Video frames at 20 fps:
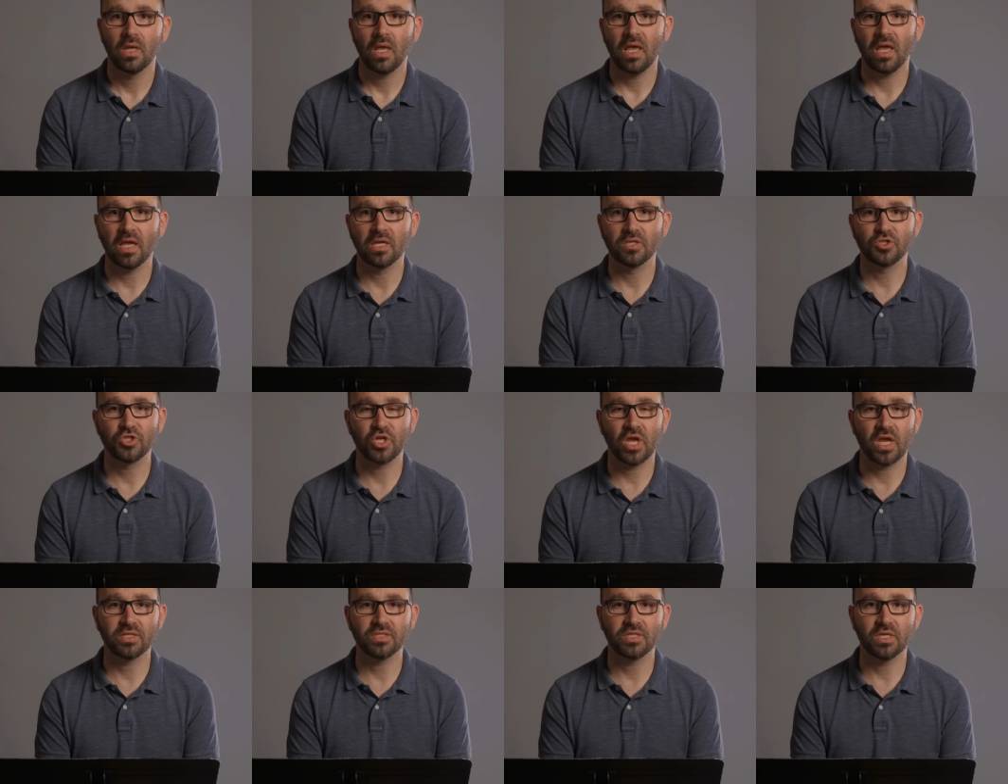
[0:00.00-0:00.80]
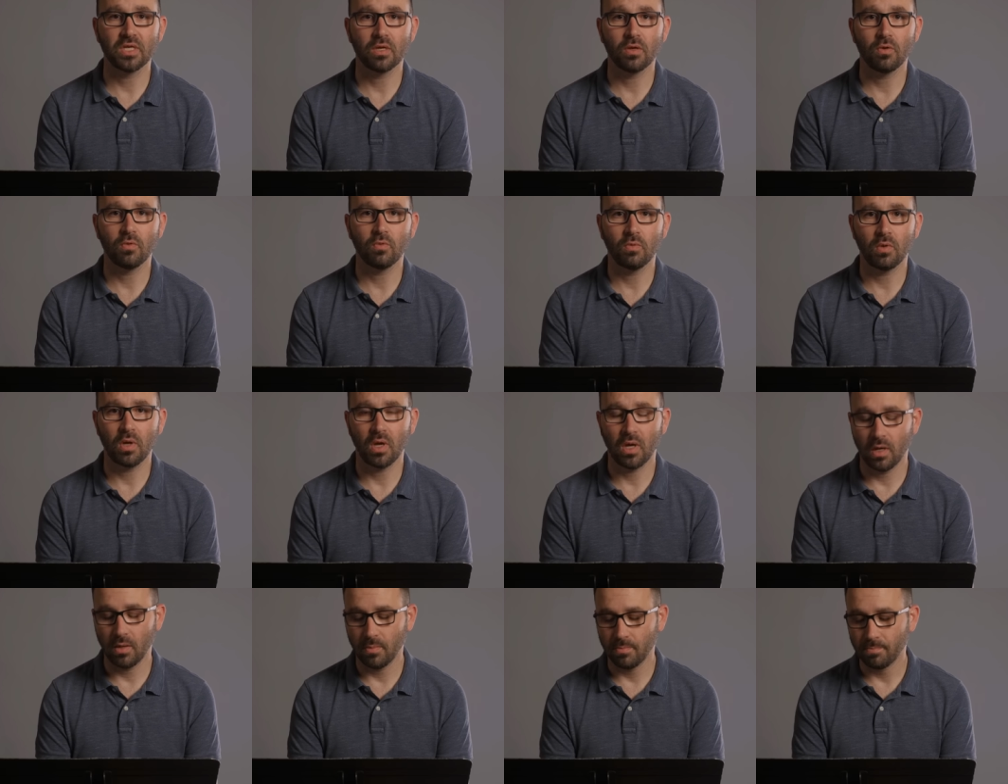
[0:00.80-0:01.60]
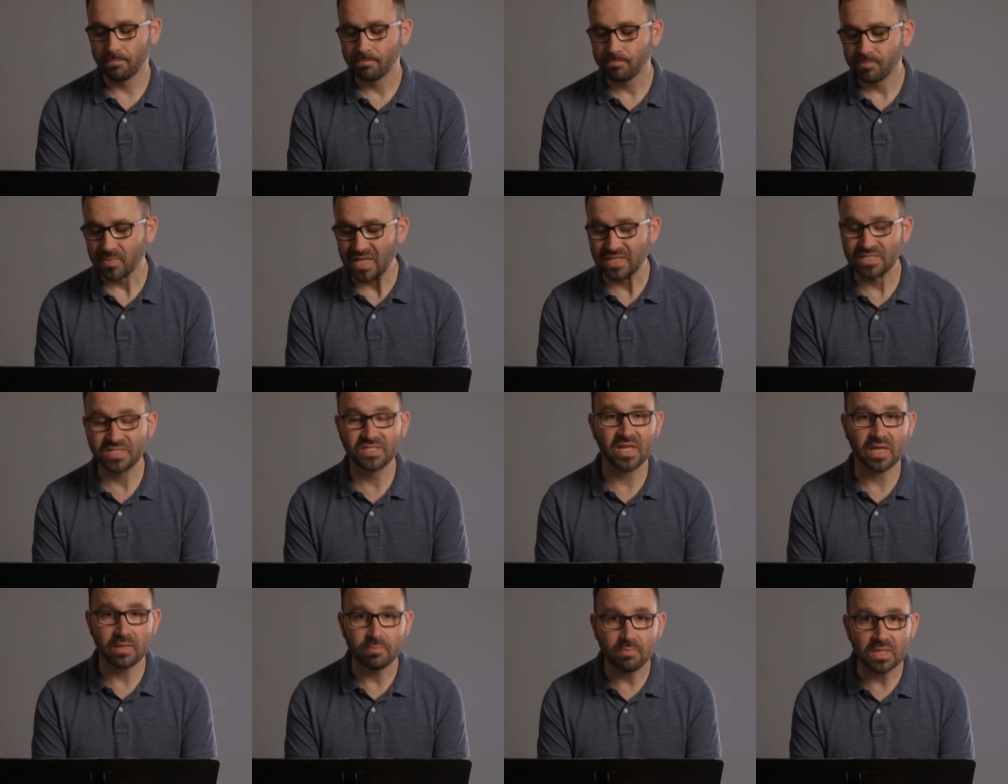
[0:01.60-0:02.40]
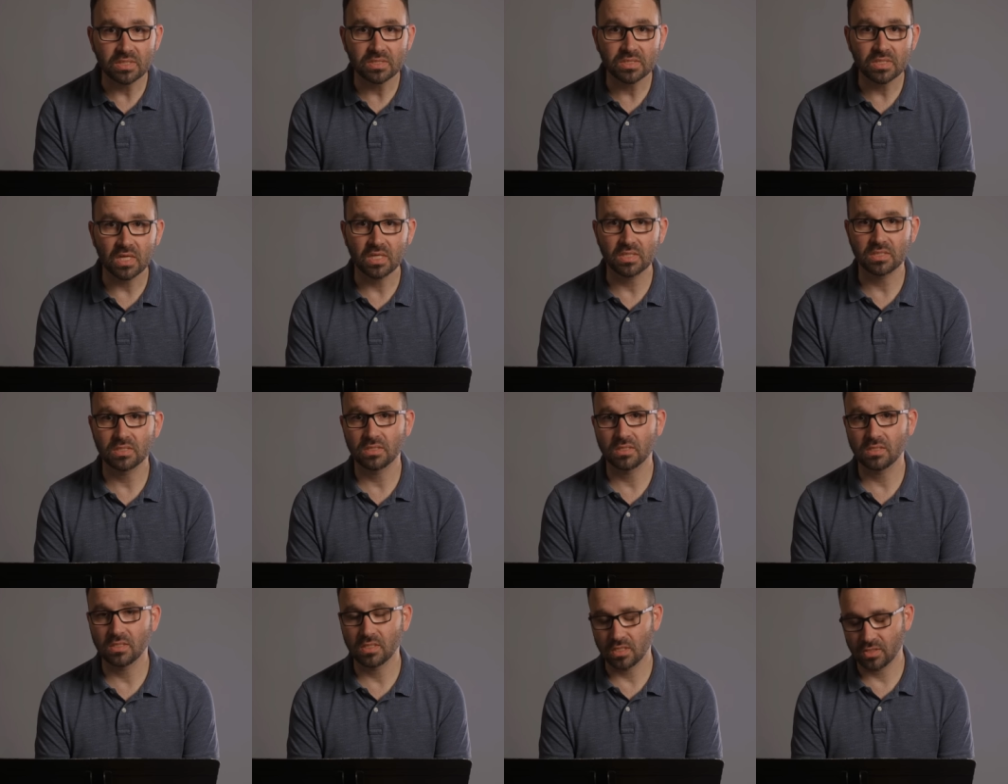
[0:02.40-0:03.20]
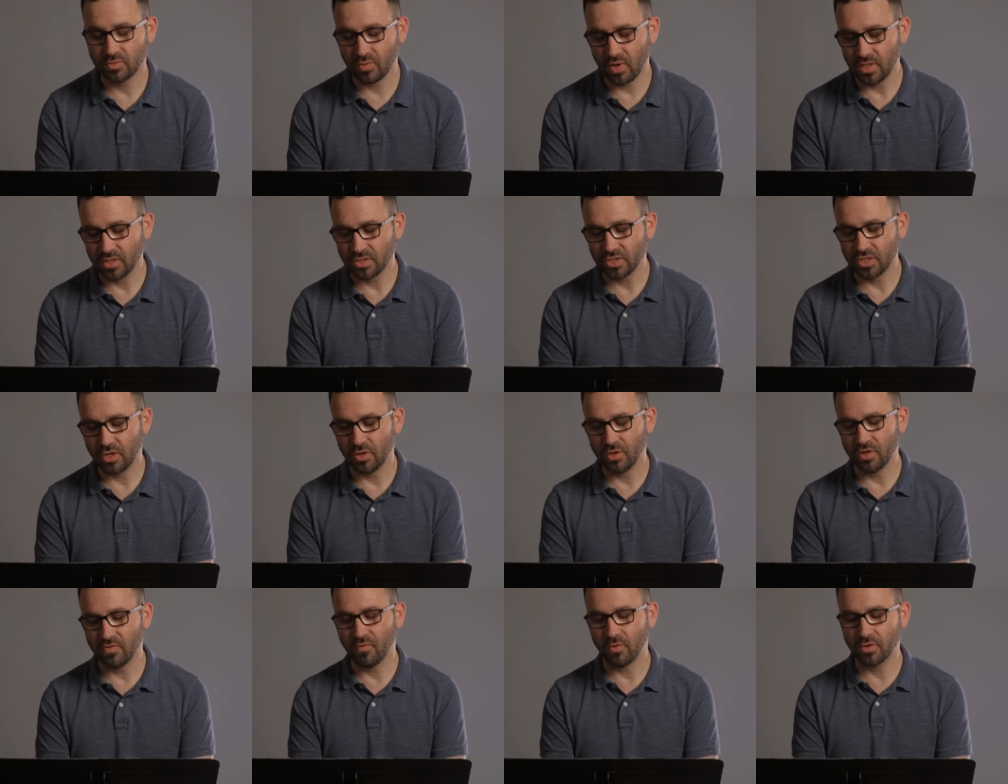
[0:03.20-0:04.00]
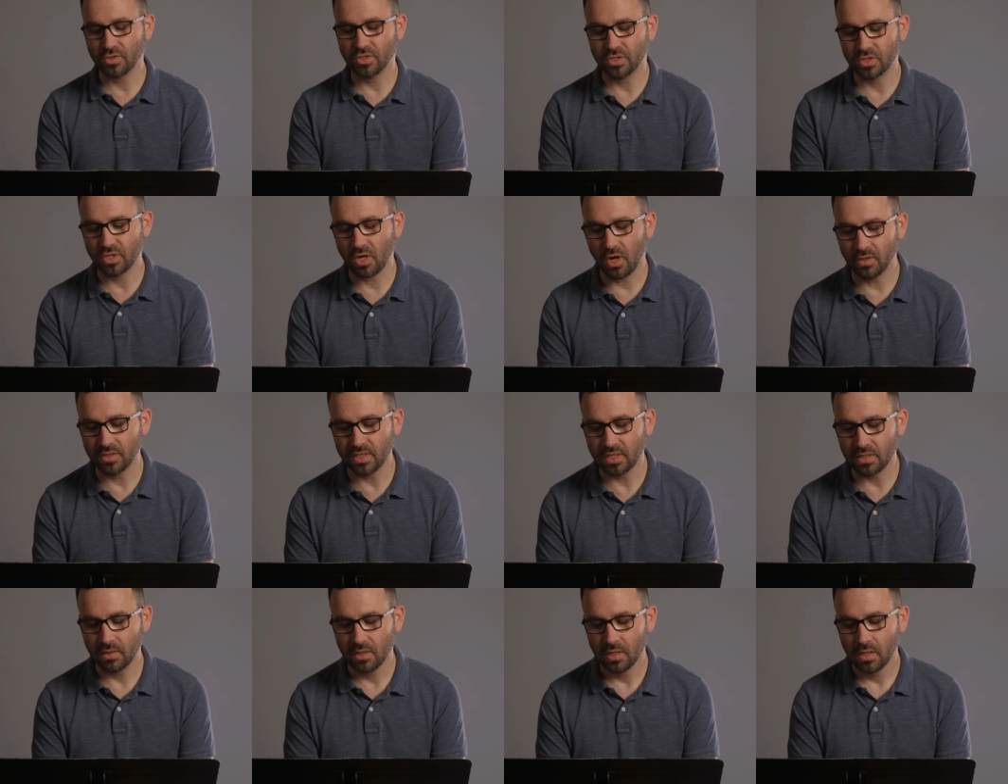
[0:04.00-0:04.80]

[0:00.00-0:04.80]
and chanting um, incitements, as the Israeli security forces called it.